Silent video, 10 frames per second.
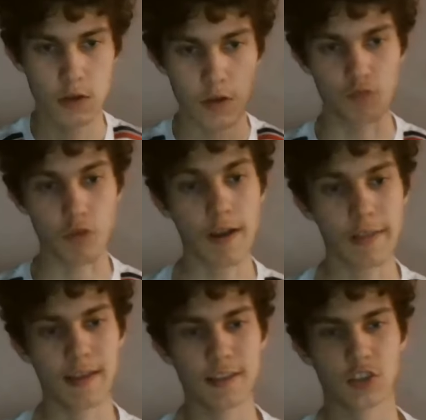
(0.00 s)
Right
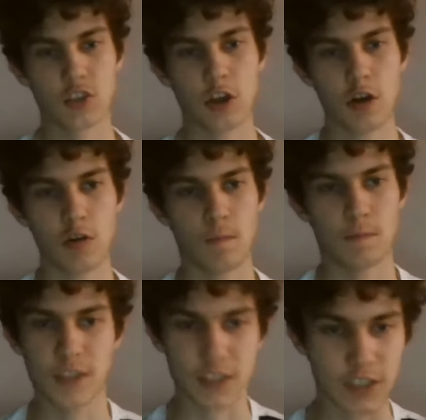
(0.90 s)
then, so
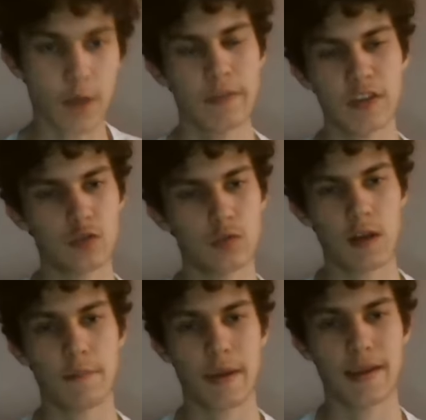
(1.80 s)
to sum this all
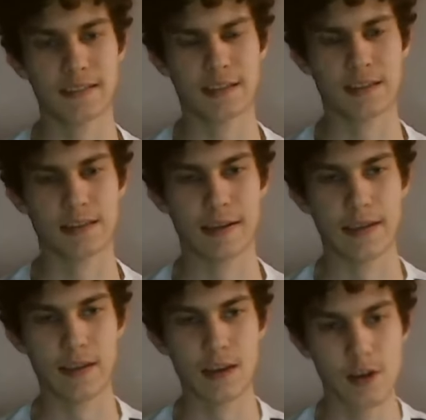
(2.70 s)
up,
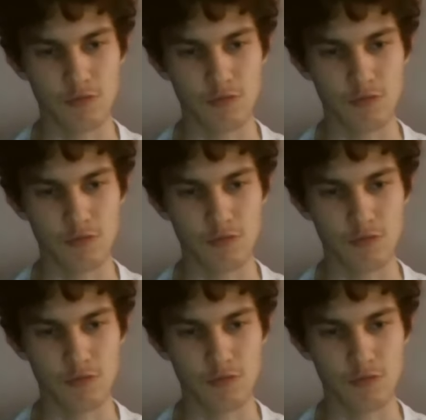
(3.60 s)
basically,